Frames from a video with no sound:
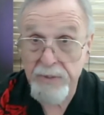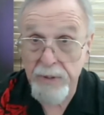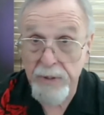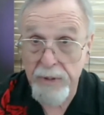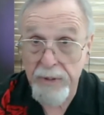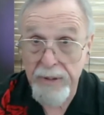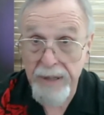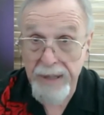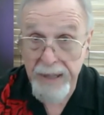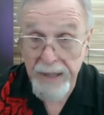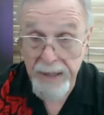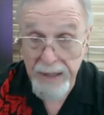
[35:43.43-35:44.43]
for
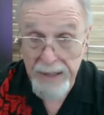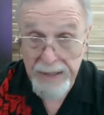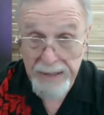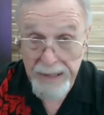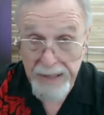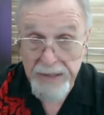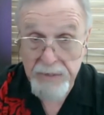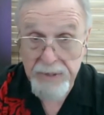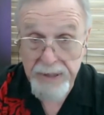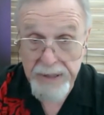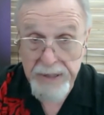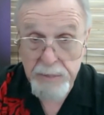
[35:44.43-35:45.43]
uh, kids
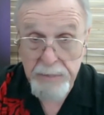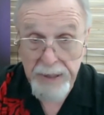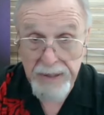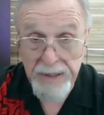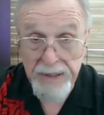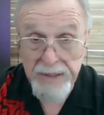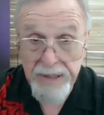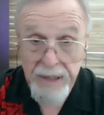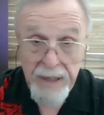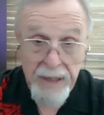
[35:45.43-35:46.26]
with disabilities.